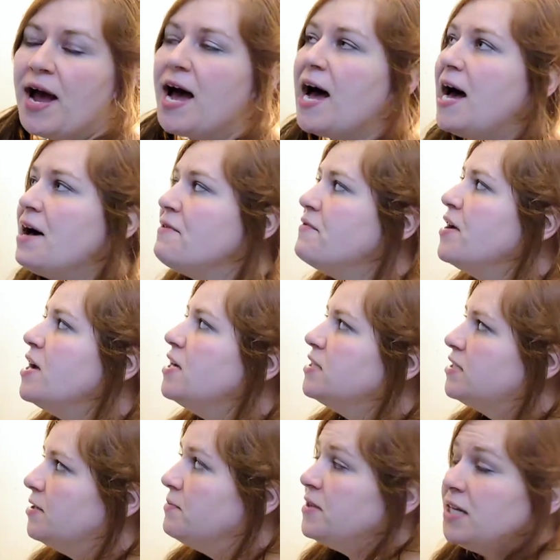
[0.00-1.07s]
have
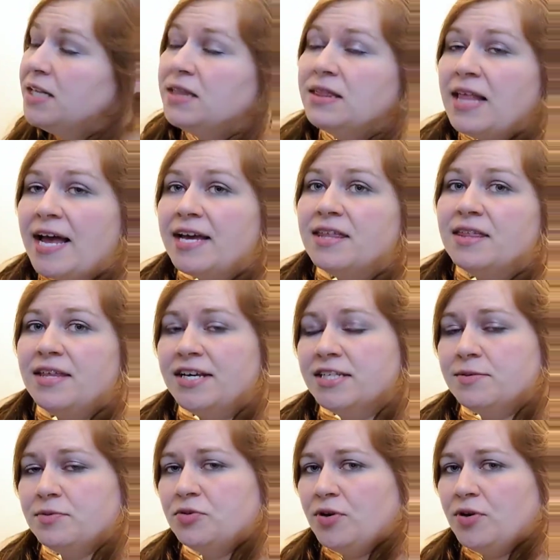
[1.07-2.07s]
something like this,